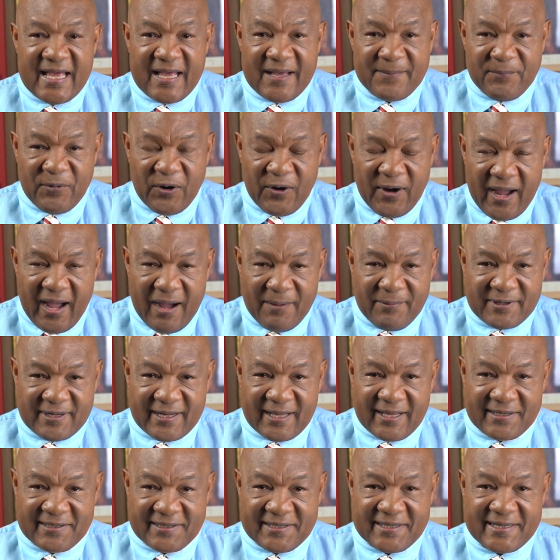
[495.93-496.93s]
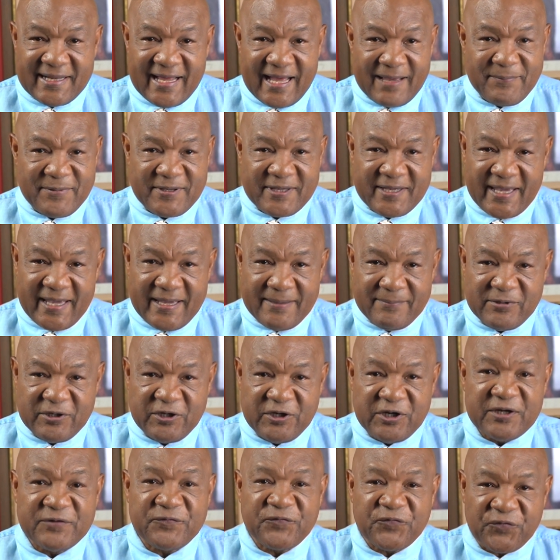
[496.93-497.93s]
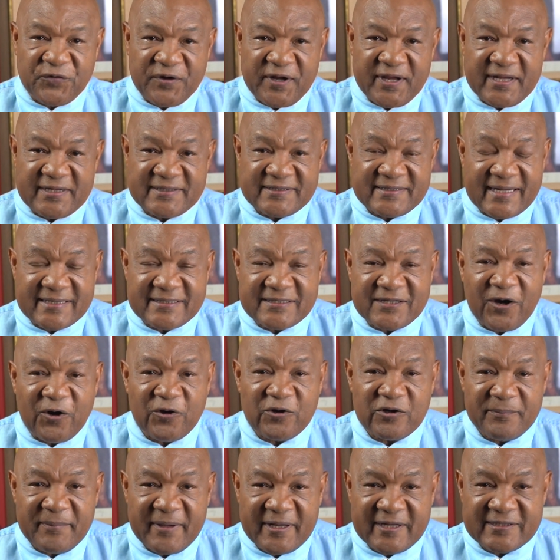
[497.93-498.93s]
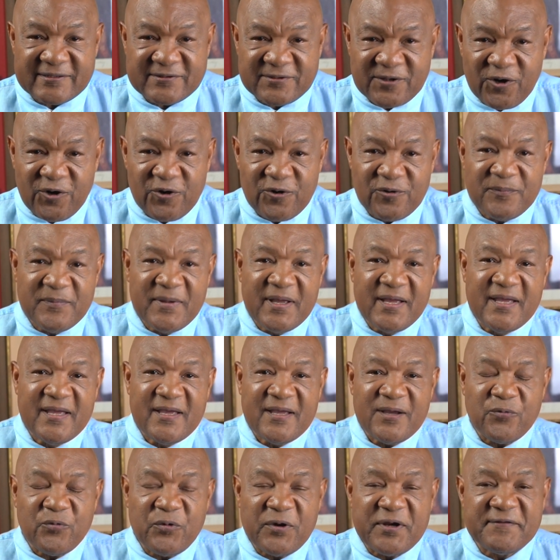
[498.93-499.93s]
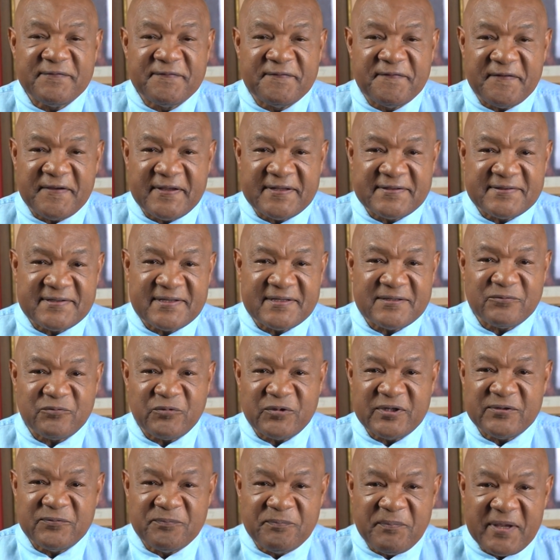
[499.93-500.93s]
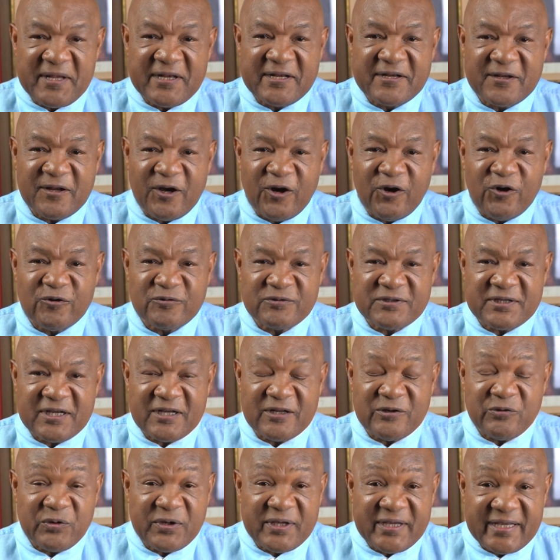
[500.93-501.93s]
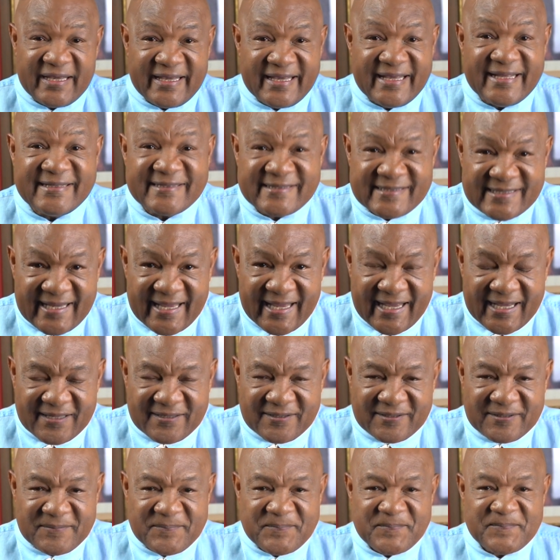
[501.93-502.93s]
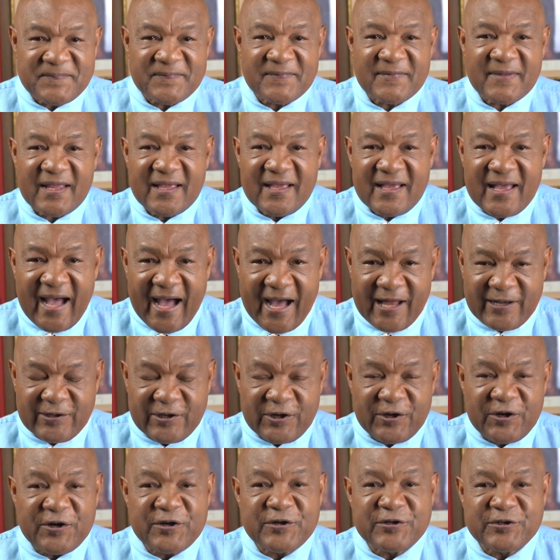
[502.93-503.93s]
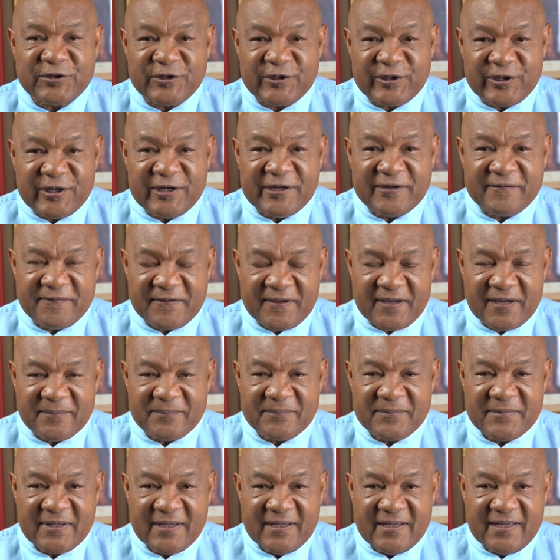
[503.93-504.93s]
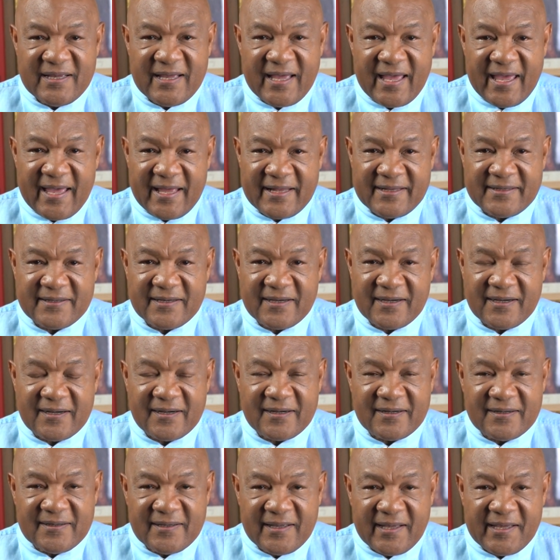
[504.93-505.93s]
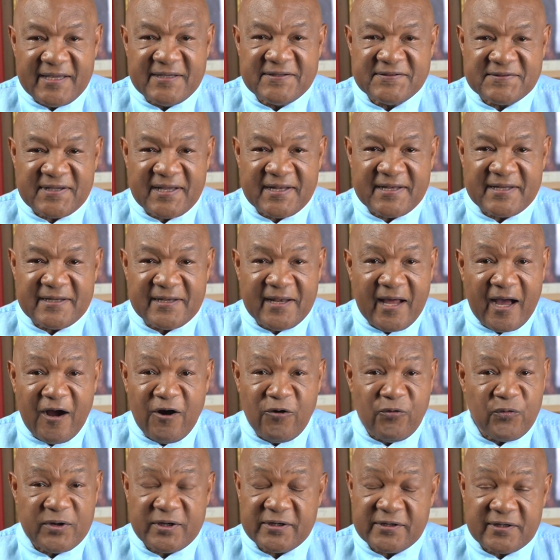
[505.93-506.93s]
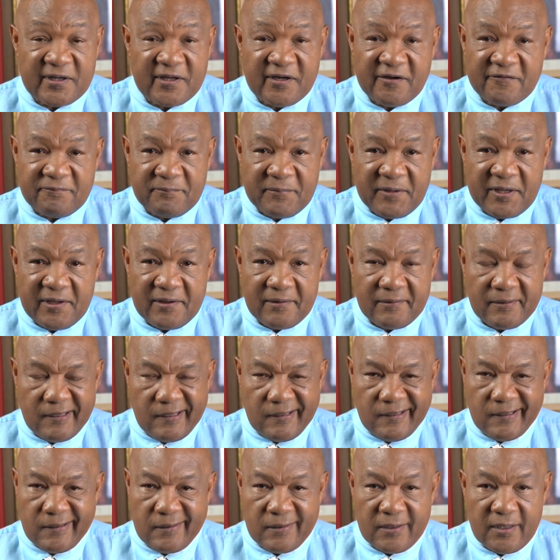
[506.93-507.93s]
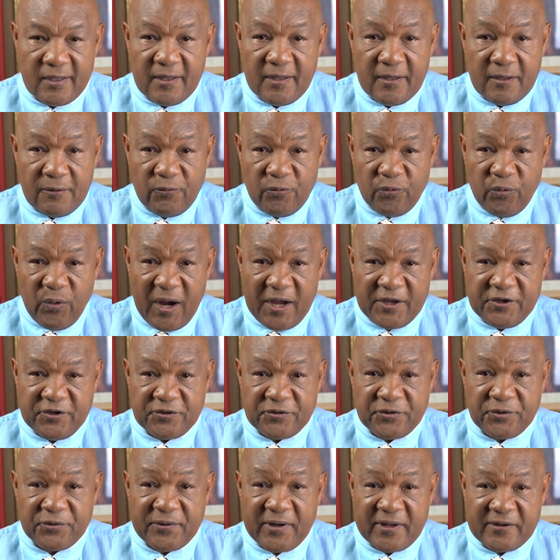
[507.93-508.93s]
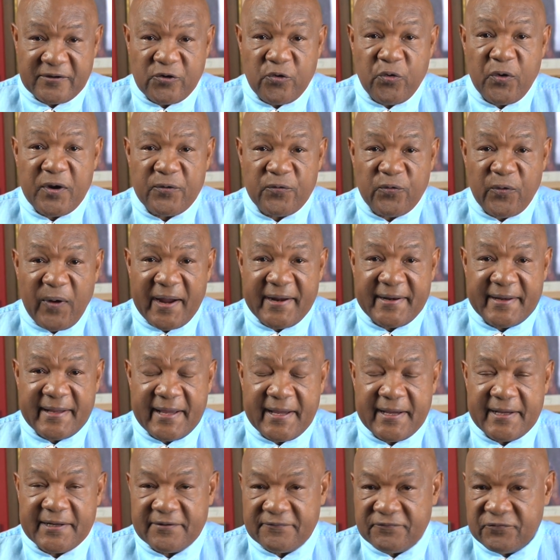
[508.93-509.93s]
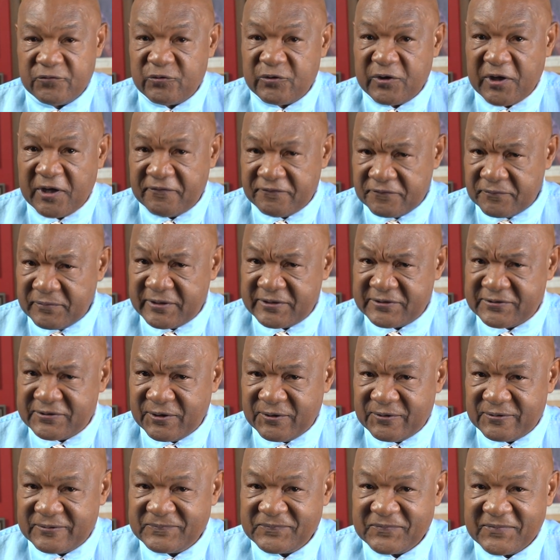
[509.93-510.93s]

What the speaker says: Muhammad Ali and I became good friends. I'd call him at his home. We'd visit, we'd meet in the hotel, we'd eat together. I learned to love him. And he said he always loved me. Why you throw that quick right hand if you loved me so?